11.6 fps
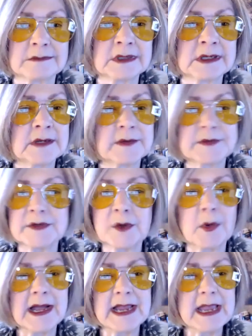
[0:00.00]
Mm-hmm. So
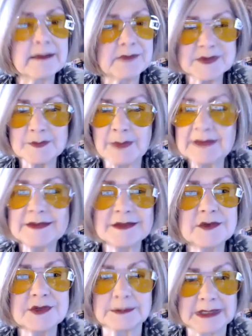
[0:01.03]
I have this
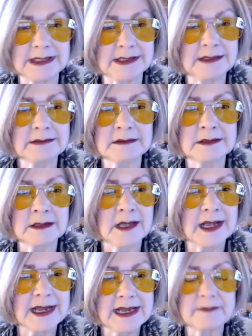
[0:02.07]
message in me.
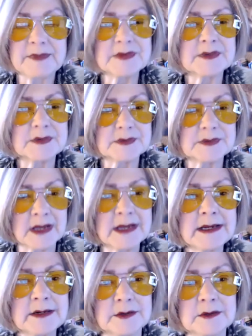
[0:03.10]
I have this
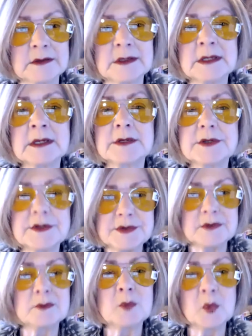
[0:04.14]
desire to
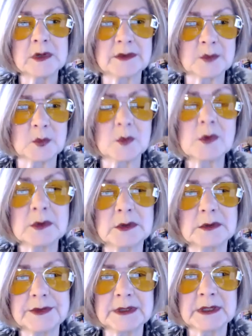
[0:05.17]
do more in the
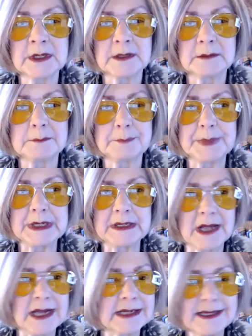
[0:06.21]
world, but
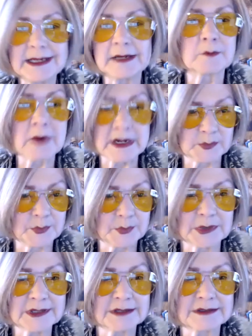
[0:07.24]
I can't write a
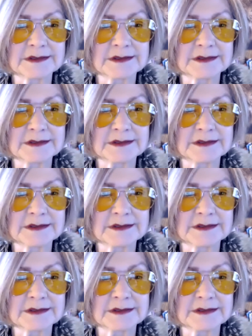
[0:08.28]
book